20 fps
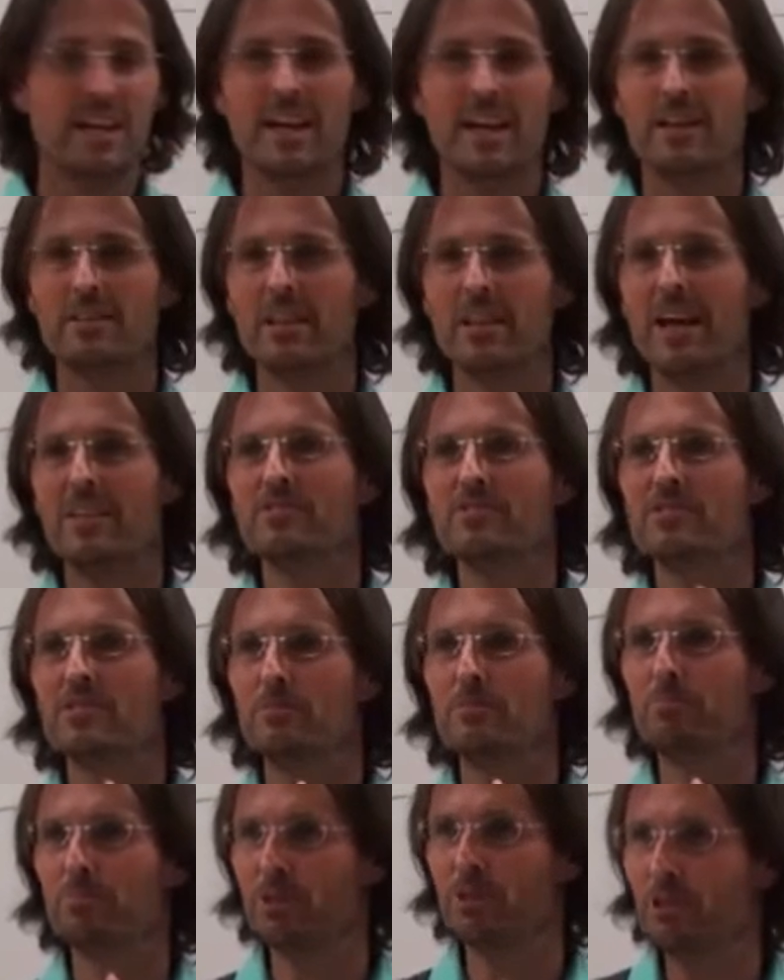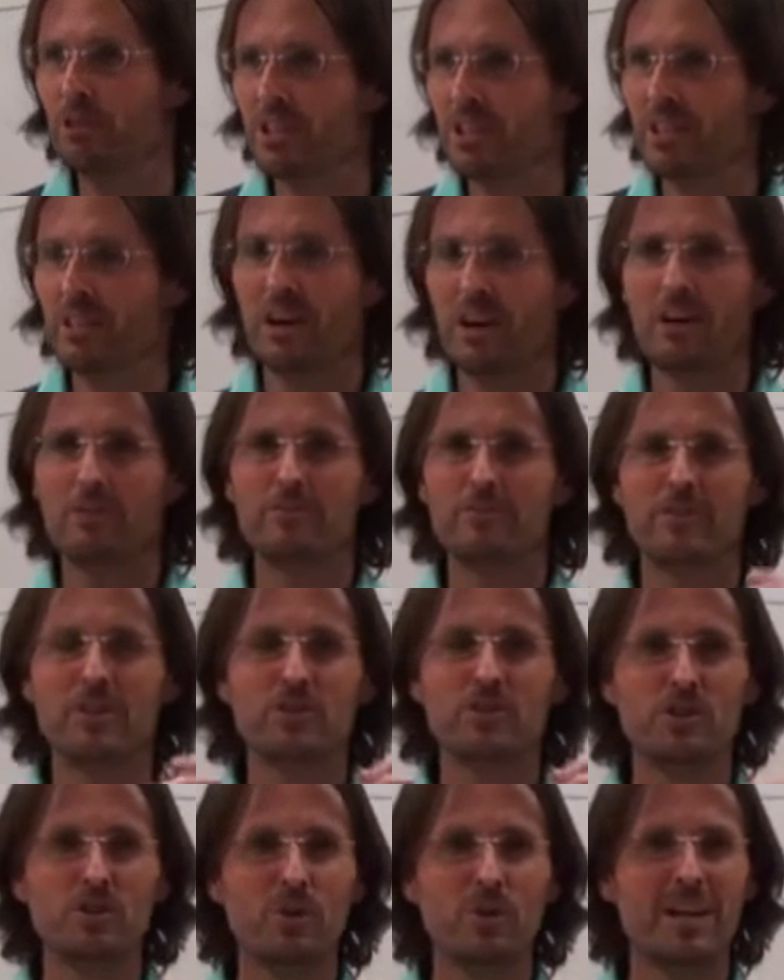And that's the beauty of
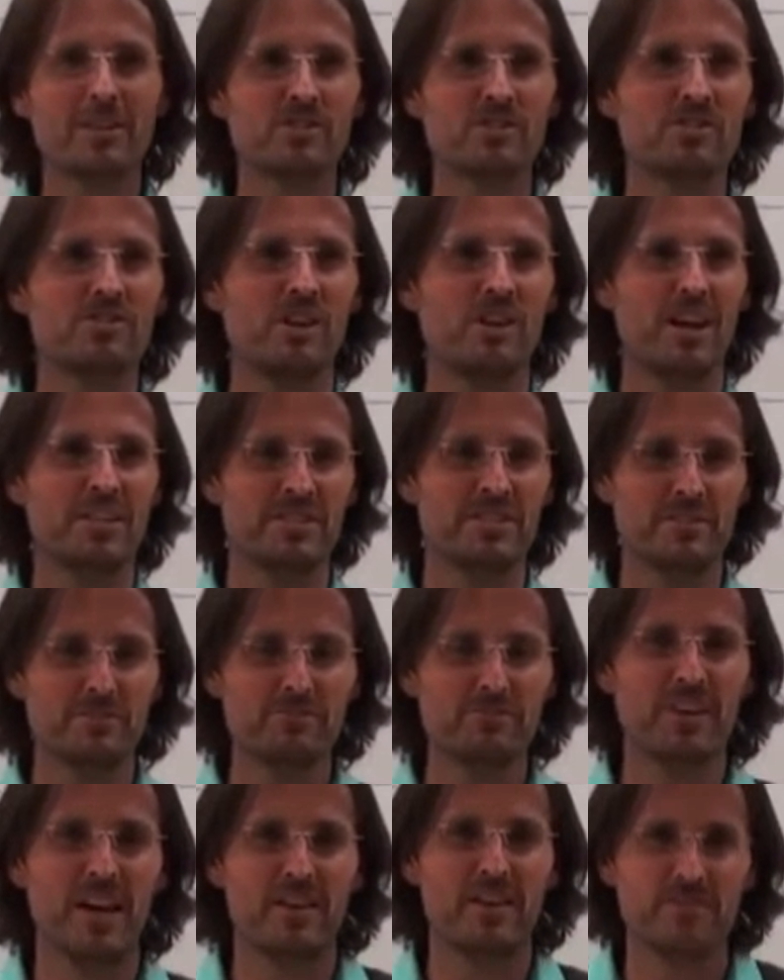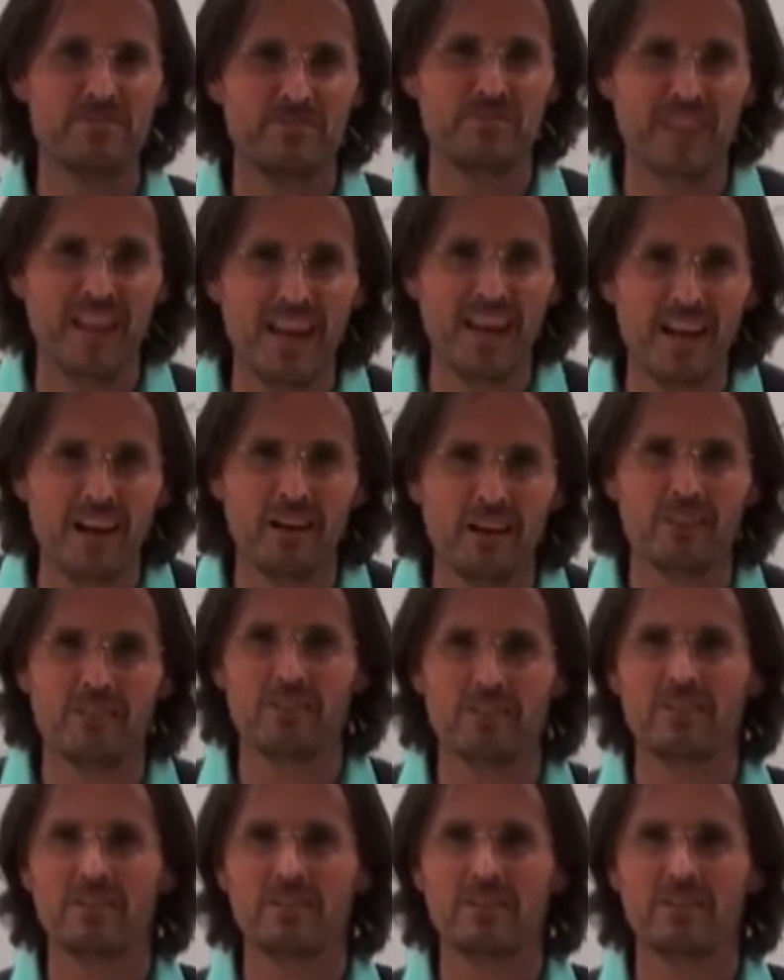you exercising faith now.